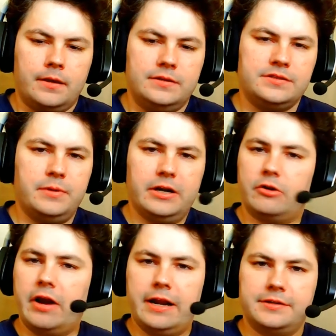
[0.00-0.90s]
a
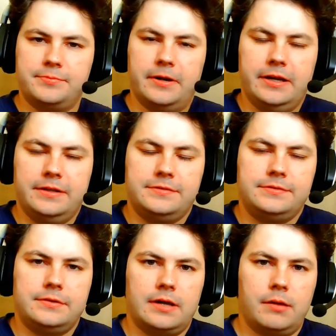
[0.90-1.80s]
great experience.
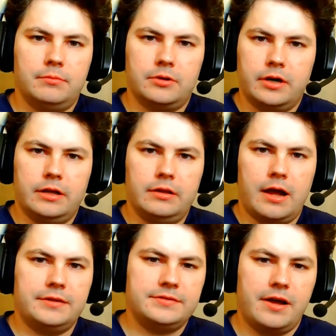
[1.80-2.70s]
I'm learning a lot
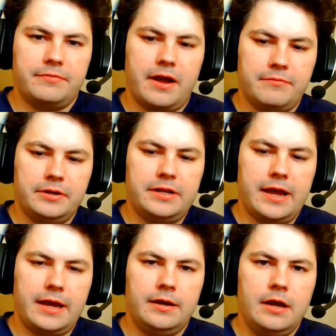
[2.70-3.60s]
of stuff every
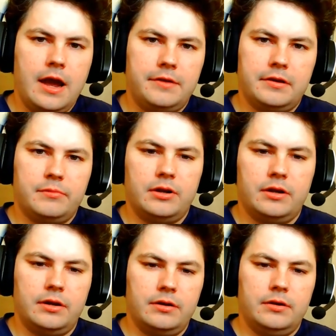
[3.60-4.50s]
day. I think I'm going
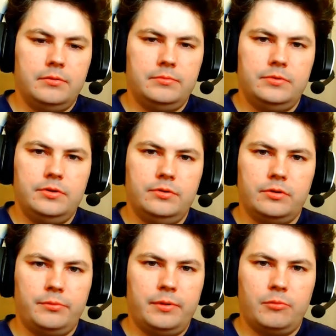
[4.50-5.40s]
to do a little
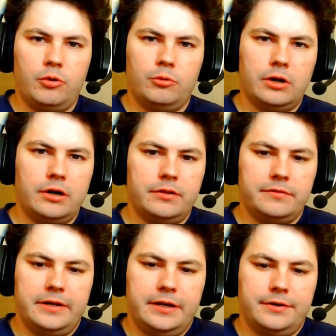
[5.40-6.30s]
bit more work on the
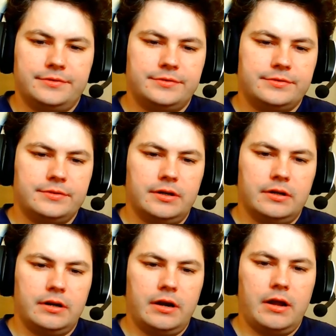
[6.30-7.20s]
videos.
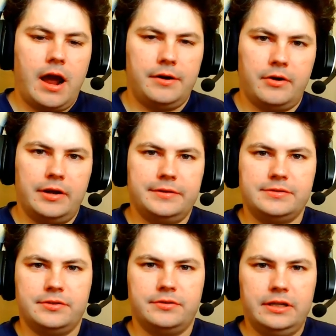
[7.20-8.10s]
I know I
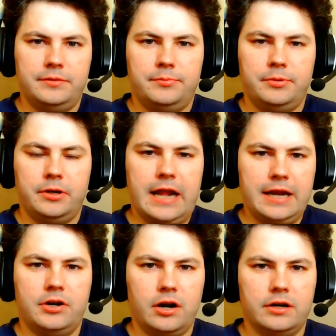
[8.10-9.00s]
still need to put in end
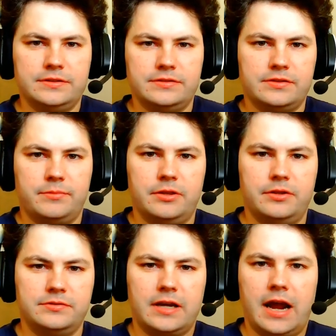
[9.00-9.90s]
cards and some of those
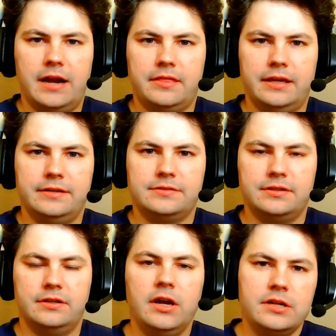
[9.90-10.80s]
kind of things to
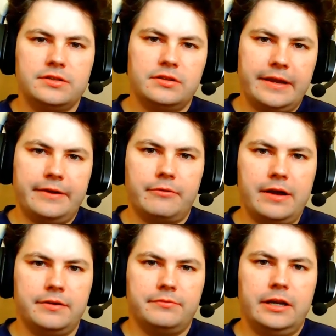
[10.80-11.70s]
link around
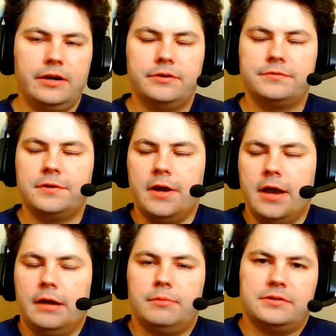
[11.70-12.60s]
to videos,
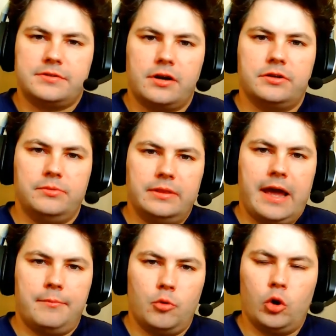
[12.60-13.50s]
and I'm going to start doing
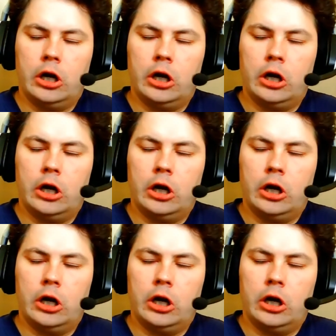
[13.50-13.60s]
that more.